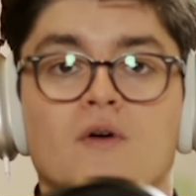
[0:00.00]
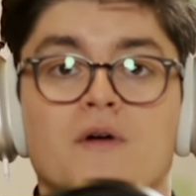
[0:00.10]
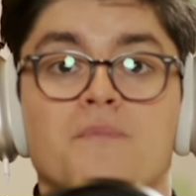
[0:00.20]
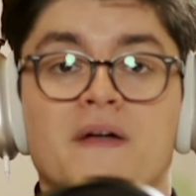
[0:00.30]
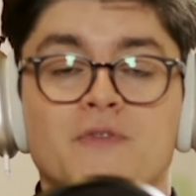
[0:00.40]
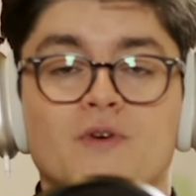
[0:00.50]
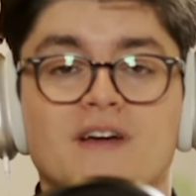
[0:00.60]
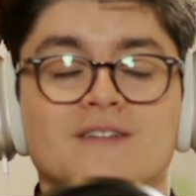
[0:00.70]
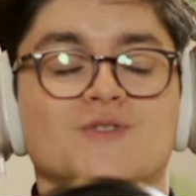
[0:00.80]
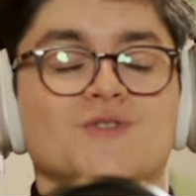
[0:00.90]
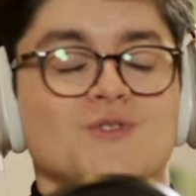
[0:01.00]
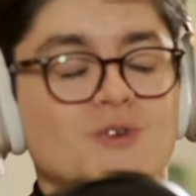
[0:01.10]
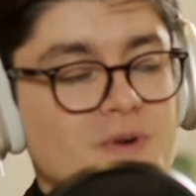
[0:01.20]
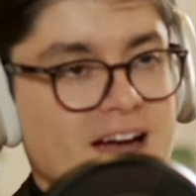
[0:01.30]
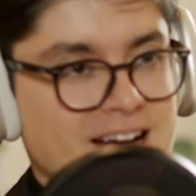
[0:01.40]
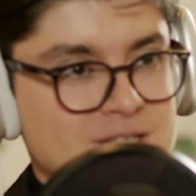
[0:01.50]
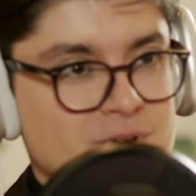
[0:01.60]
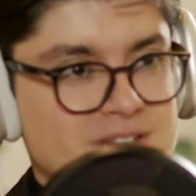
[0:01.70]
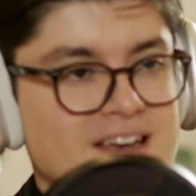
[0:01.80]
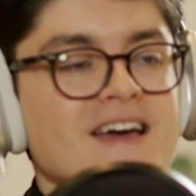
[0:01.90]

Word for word: our mentor and super expert,